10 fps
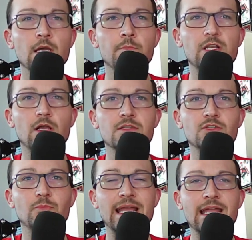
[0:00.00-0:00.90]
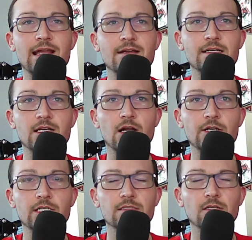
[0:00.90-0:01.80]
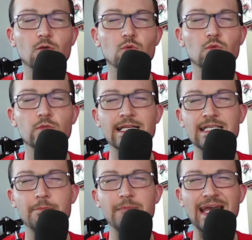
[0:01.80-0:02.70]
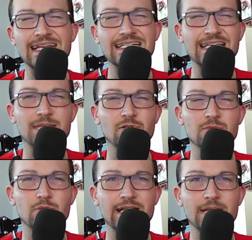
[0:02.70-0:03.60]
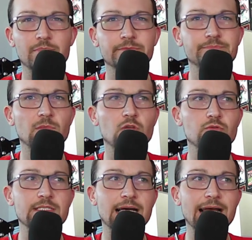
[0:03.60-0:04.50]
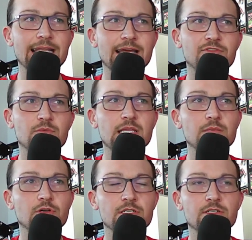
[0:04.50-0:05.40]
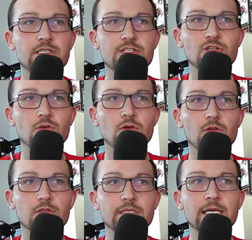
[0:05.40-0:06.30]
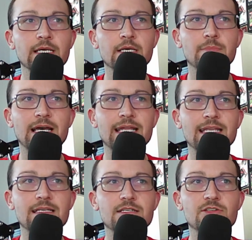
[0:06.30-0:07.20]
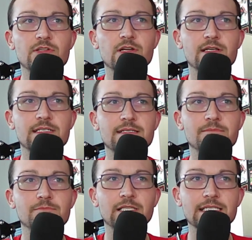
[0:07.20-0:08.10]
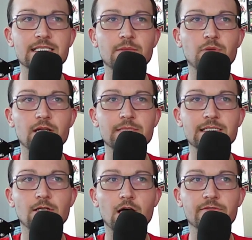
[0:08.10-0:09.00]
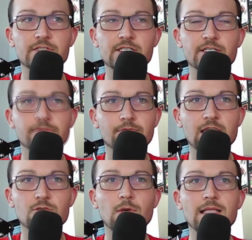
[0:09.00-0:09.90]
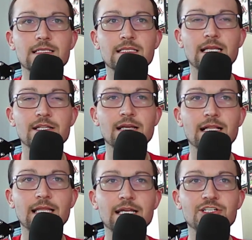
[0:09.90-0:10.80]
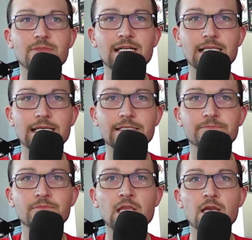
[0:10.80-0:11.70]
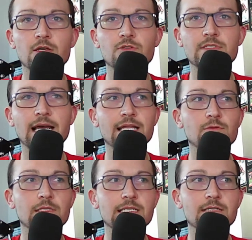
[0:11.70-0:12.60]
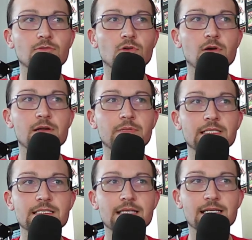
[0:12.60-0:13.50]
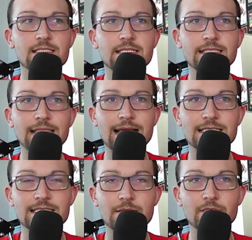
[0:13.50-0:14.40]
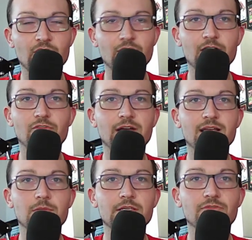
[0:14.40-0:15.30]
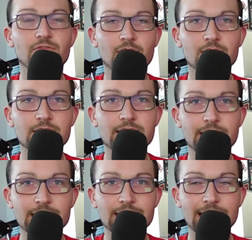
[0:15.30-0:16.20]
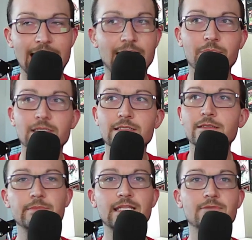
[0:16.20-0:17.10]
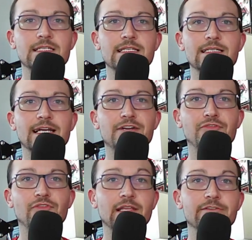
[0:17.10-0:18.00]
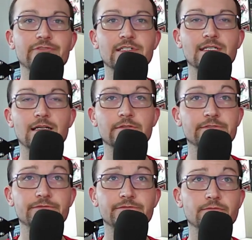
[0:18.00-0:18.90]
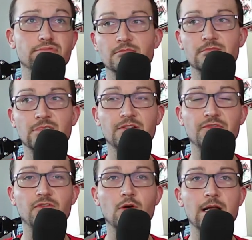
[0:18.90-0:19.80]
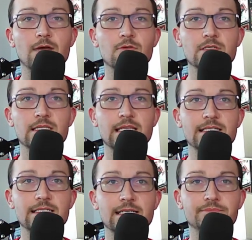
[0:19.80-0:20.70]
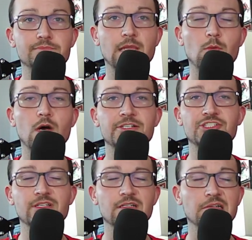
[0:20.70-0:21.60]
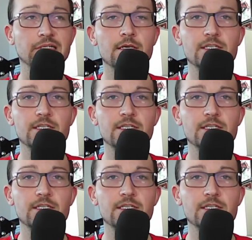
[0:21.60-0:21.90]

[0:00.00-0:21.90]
But also by Eric Garner. Oh, that's a bad example to bring up. Who died after being put into a chokehold by a New York Police Department officer. As well as Elijah McClain, who died while in Aurora police custody last summer. Verifiably false things that happened. But that was the entire flavor of Well, the 4 hours that I watched. Ugh.